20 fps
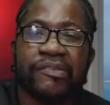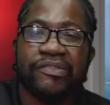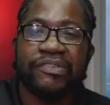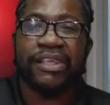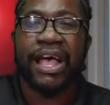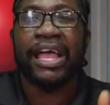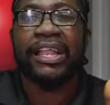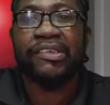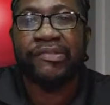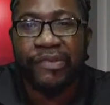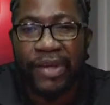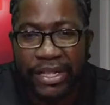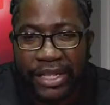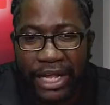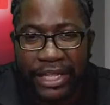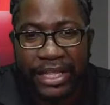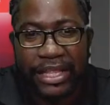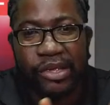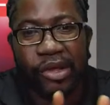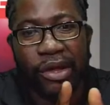side effect
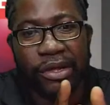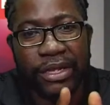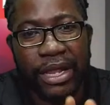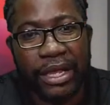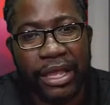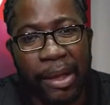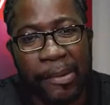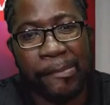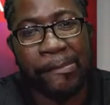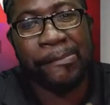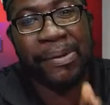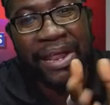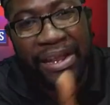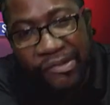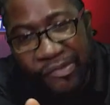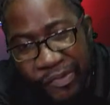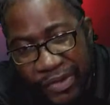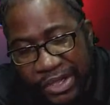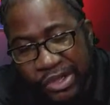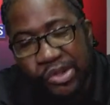that can
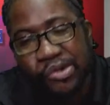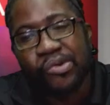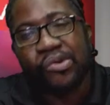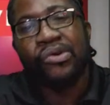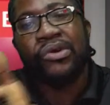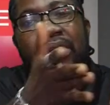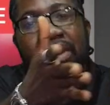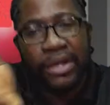benefit you,